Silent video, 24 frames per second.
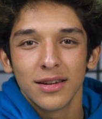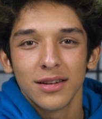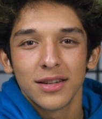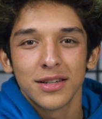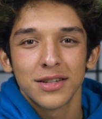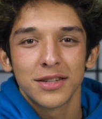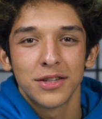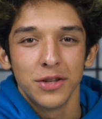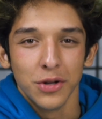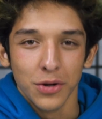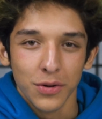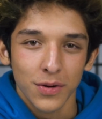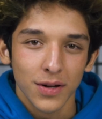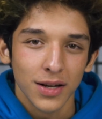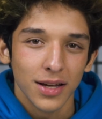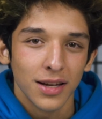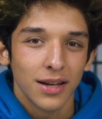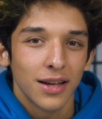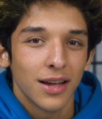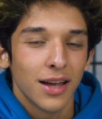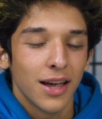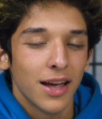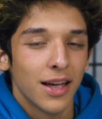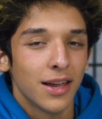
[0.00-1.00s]
Just do
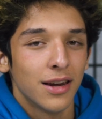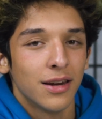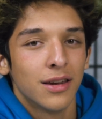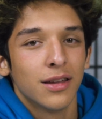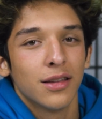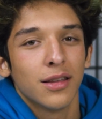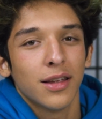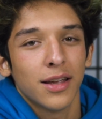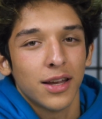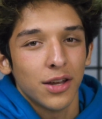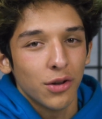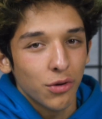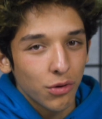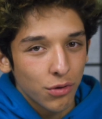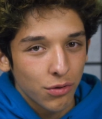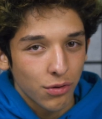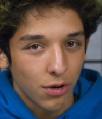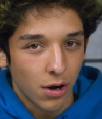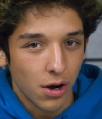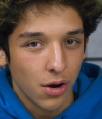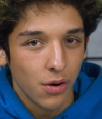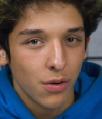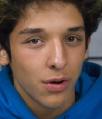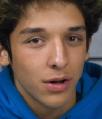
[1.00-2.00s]
it, and like you'll
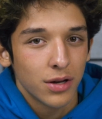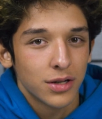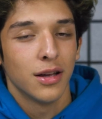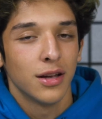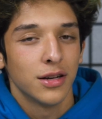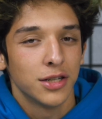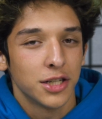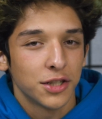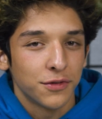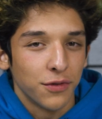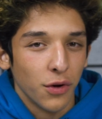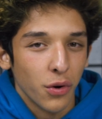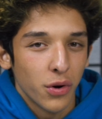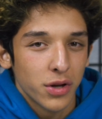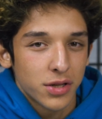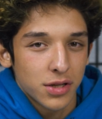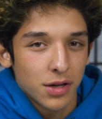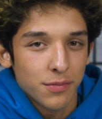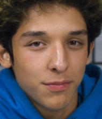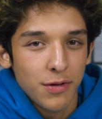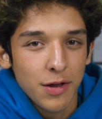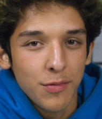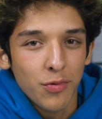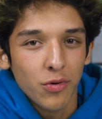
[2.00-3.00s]
grow. Just focus
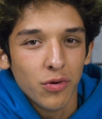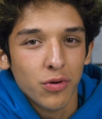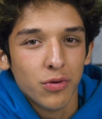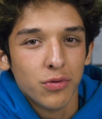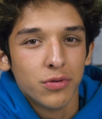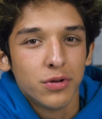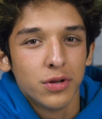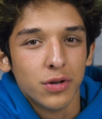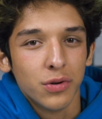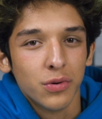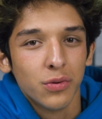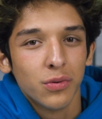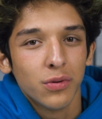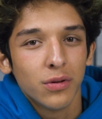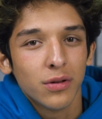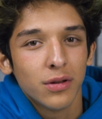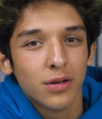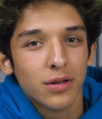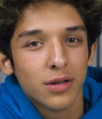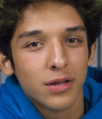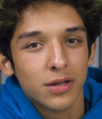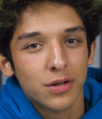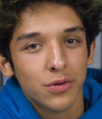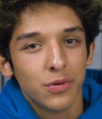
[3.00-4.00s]
on people who do
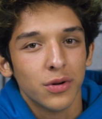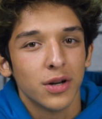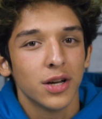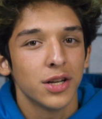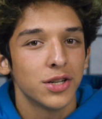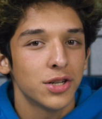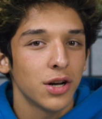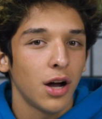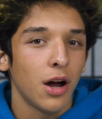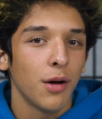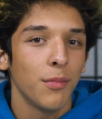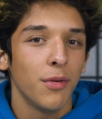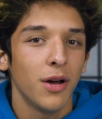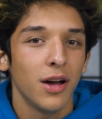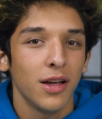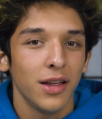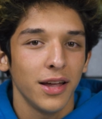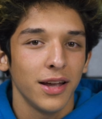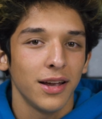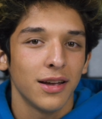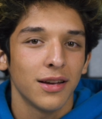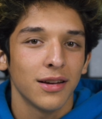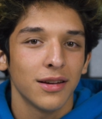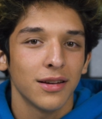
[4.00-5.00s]
a good job at
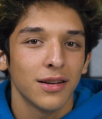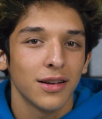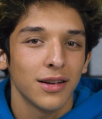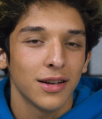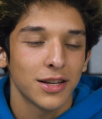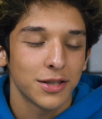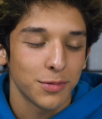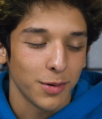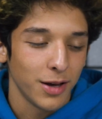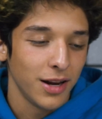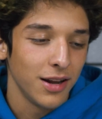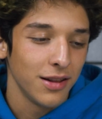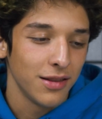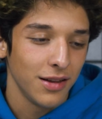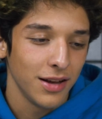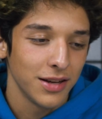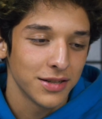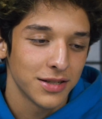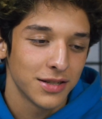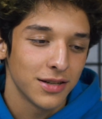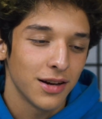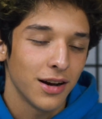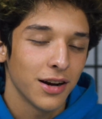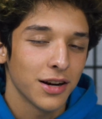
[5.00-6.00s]
like explaining
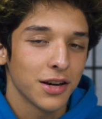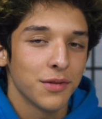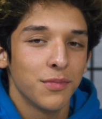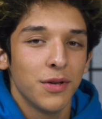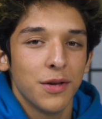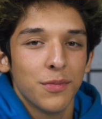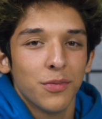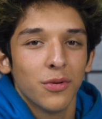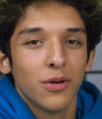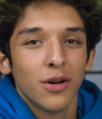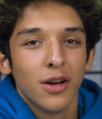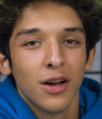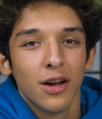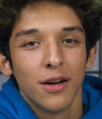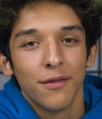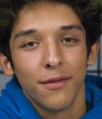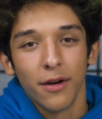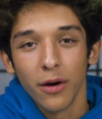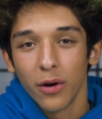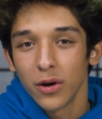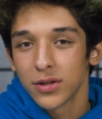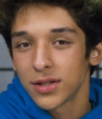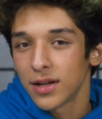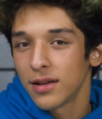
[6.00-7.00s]
things and talking to people.
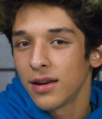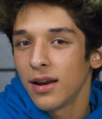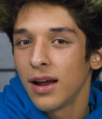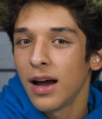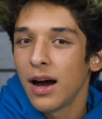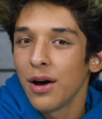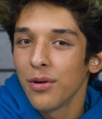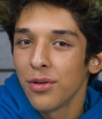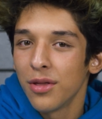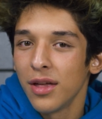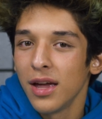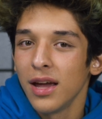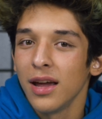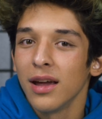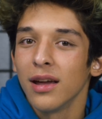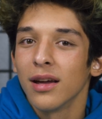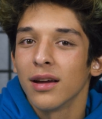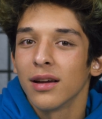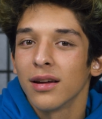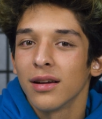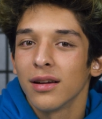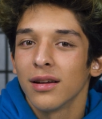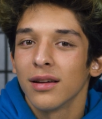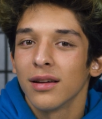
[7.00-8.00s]
Focus on how
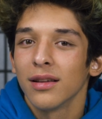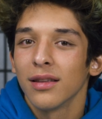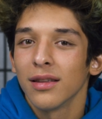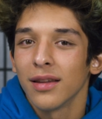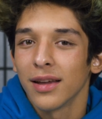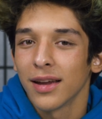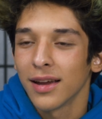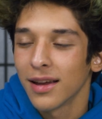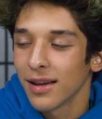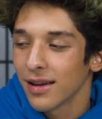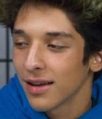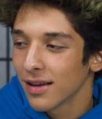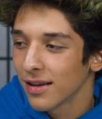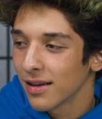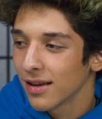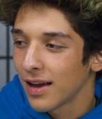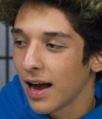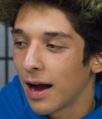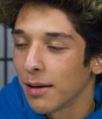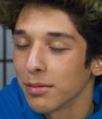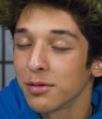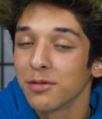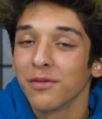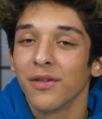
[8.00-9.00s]
they like
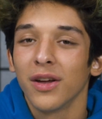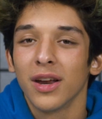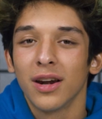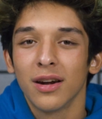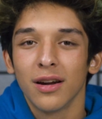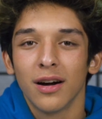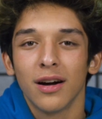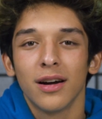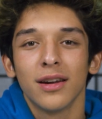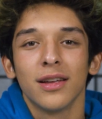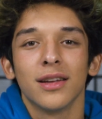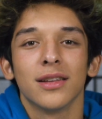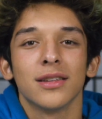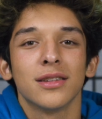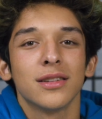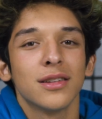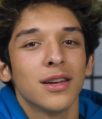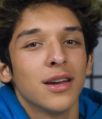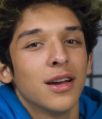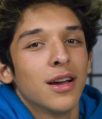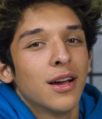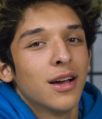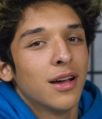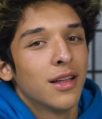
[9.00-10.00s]
captivate an audience.
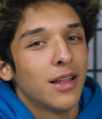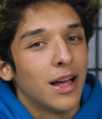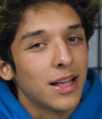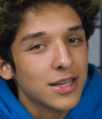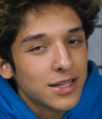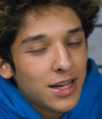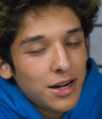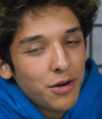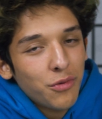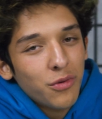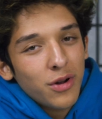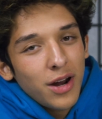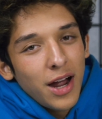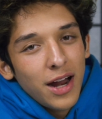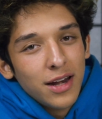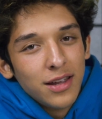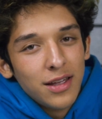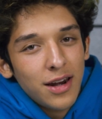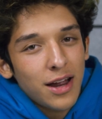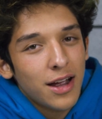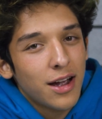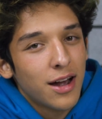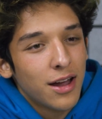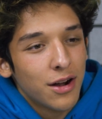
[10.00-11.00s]
That's kind of what I
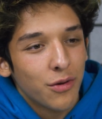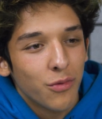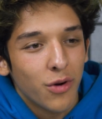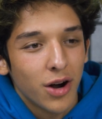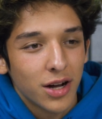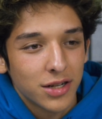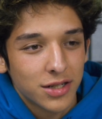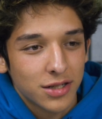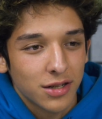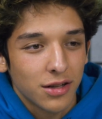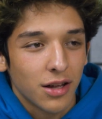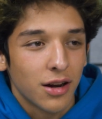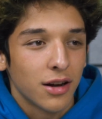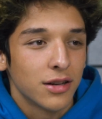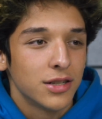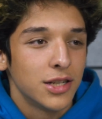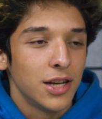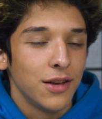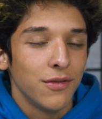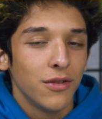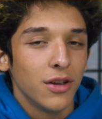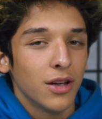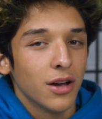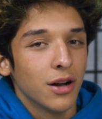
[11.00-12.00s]
did. I kind of watched a lot of
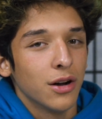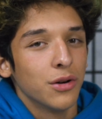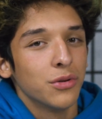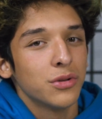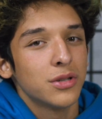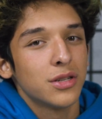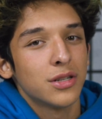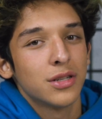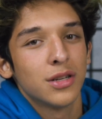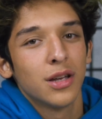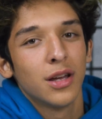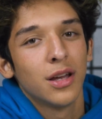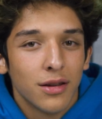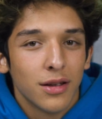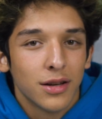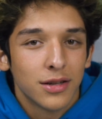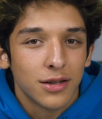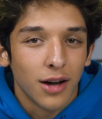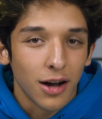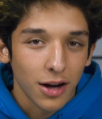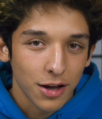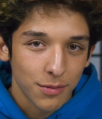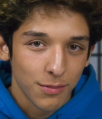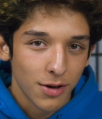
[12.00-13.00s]
TV hosts, like
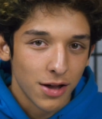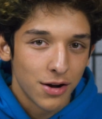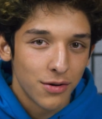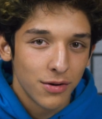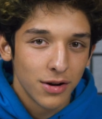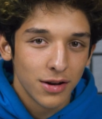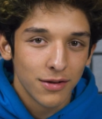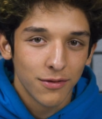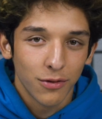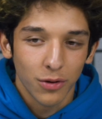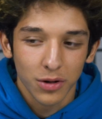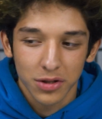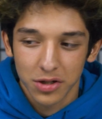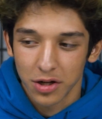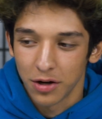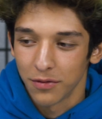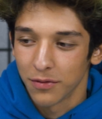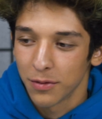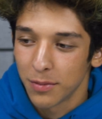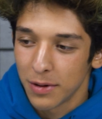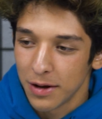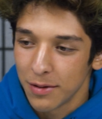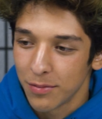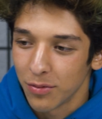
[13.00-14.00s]
documentary
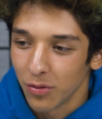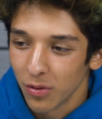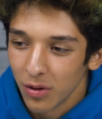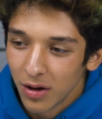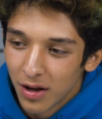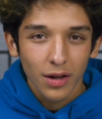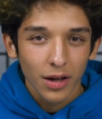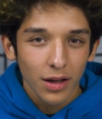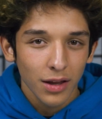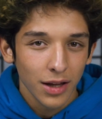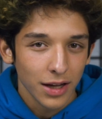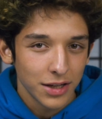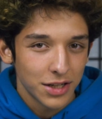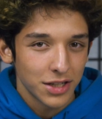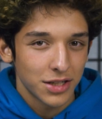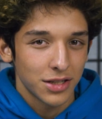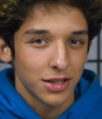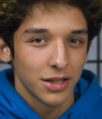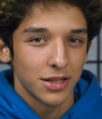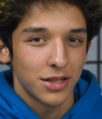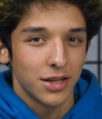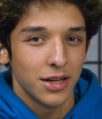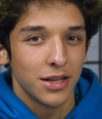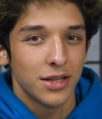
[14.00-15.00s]
voiceover people, like
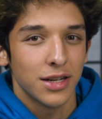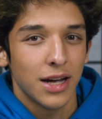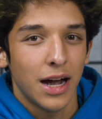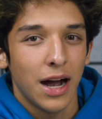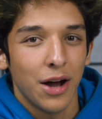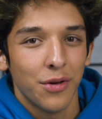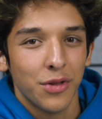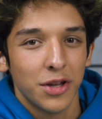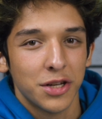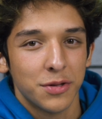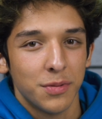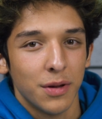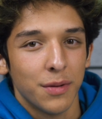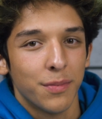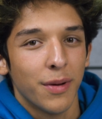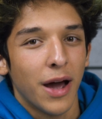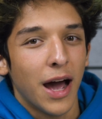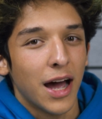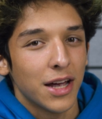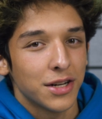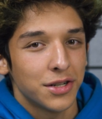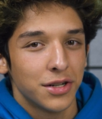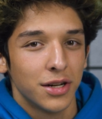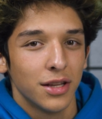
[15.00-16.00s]
just listening to how they speak
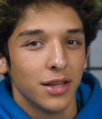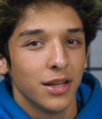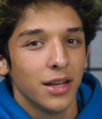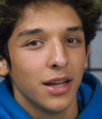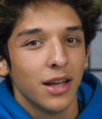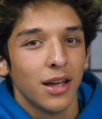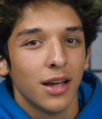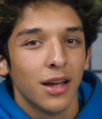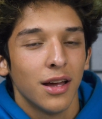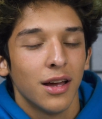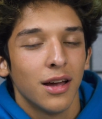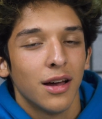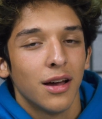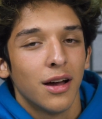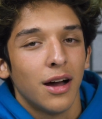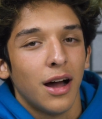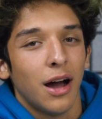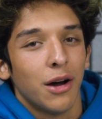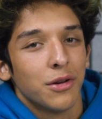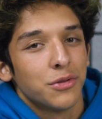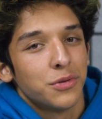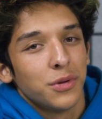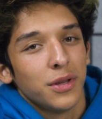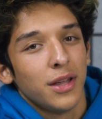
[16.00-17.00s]
passionately.
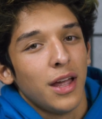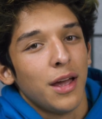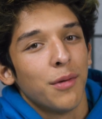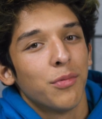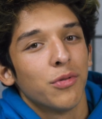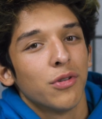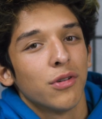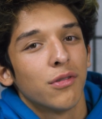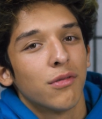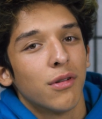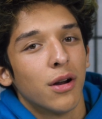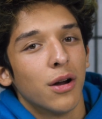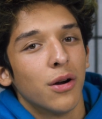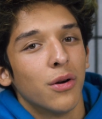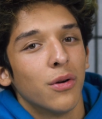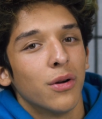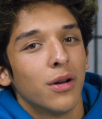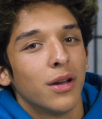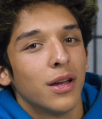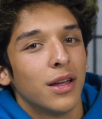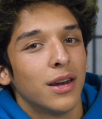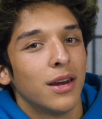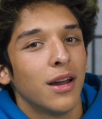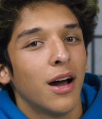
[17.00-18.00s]
I was really able to
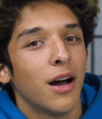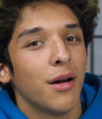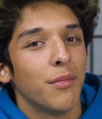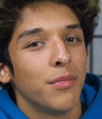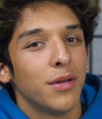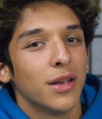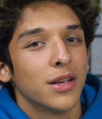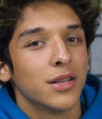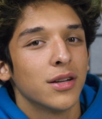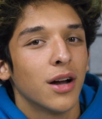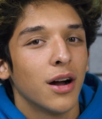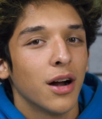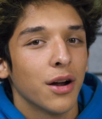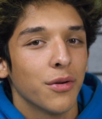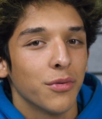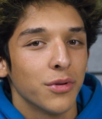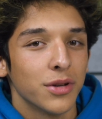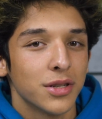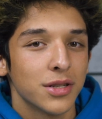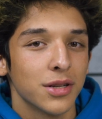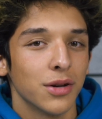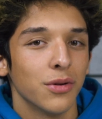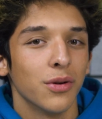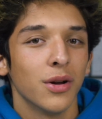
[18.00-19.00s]
grow and not be as
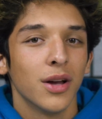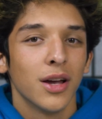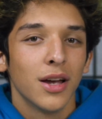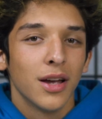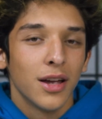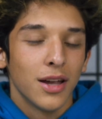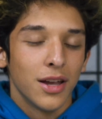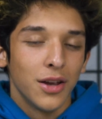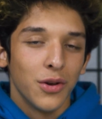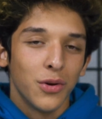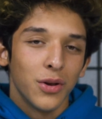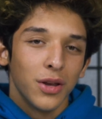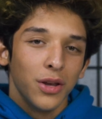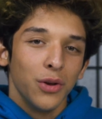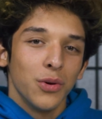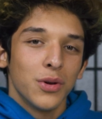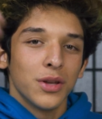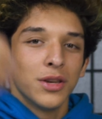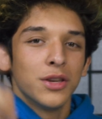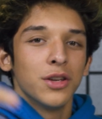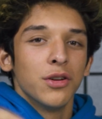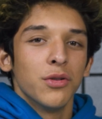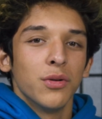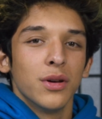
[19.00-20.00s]
awkward. So you
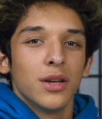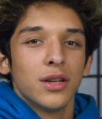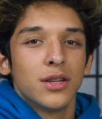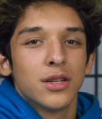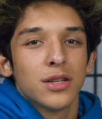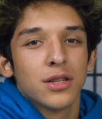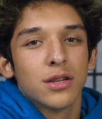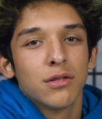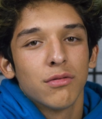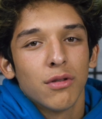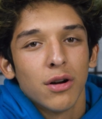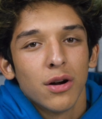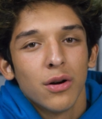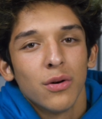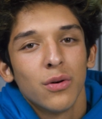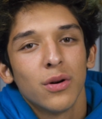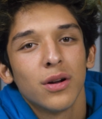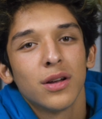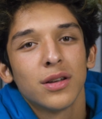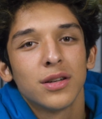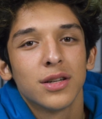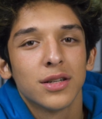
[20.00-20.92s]
can do it. Just grow.